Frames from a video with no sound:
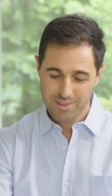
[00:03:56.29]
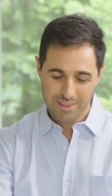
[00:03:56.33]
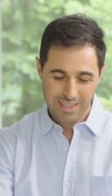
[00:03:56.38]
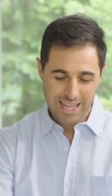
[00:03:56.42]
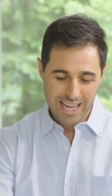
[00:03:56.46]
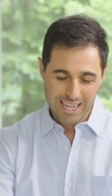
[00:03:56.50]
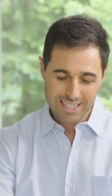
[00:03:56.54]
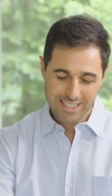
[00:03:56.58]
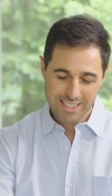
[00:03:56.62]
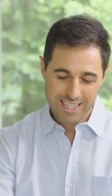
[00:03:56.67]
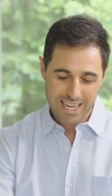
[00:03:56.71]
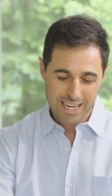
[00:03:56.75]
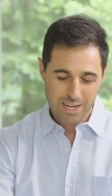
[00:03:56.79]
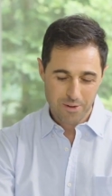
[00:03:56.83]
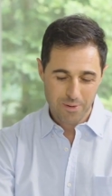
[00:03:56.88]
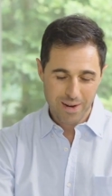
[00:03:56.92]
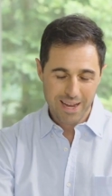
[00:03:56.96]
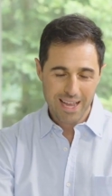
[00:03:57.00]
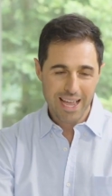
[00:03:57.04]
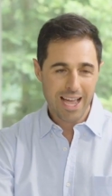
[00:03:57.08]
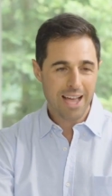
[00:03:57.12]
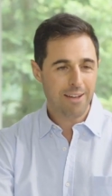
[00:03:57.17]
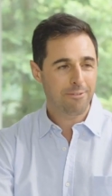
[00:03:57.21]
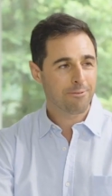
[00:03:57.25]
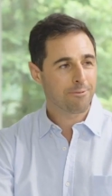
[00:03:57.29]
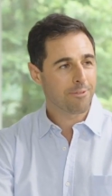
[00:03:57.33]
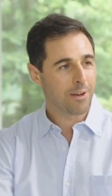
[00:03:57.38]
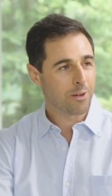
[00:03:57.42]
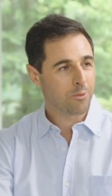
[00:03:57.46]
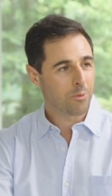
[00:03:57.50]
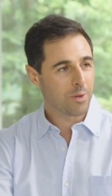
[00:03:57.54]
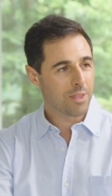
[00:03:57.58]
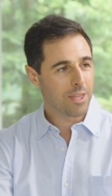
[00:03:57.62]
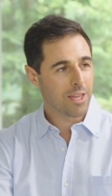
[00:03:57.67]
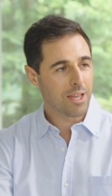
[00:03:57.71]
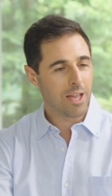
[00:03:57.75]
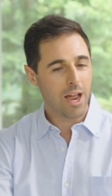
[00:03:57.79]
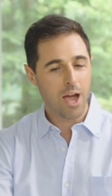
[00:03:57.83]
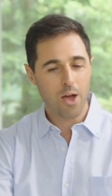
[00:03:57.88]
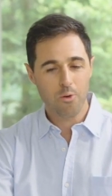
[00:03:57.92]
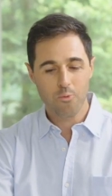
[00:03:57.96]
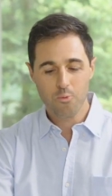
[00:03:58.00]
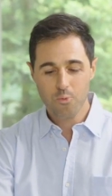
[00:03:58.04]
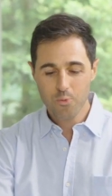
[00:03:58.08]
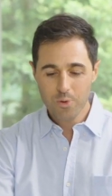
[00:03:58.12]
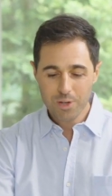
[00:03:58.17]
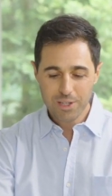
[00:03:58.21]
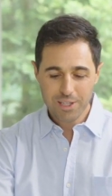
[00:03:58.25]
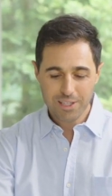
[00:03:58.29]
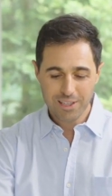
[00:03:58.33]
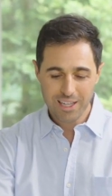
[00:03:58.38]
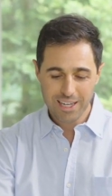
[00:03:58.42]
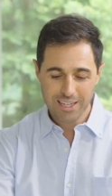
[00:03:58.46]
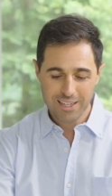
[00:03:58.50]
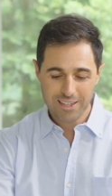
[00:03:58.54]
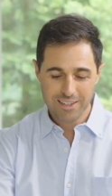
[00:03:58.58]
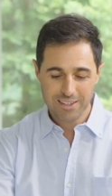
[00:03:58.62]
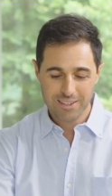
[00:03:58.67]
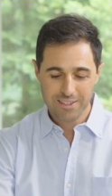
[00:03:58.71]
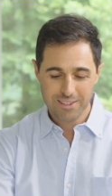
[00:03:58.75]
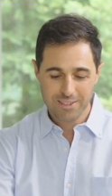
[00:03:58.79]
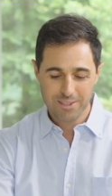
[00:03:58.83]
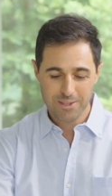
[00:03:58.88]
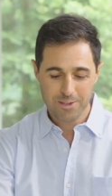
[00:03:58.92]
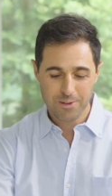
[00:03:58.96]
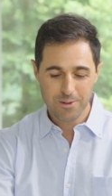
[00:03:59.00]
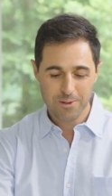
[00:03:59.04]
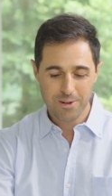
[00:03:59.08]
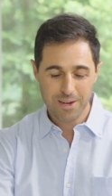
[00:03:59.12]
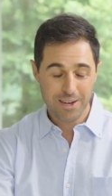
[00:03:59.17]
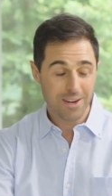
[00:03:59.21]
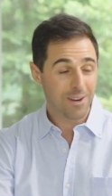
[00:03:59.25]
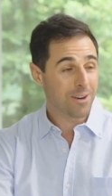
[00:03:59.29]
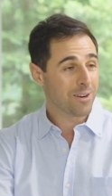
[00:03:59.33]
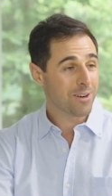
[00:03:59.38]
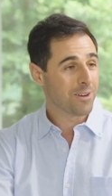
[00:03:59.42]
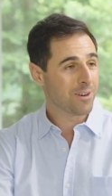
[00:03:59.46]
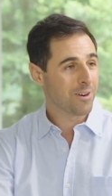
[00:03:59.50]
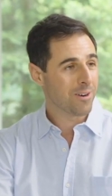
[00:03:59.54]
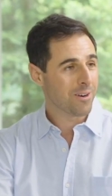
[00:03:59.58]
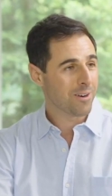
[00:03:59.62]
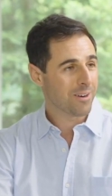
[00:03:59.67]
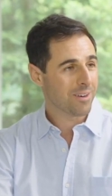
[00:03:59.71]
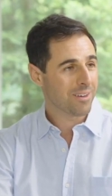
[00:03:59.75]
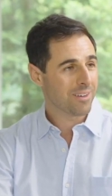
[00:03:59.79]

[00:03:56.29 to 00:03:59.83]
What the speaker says: last takeaway, have fun with it. I'd really like to hear your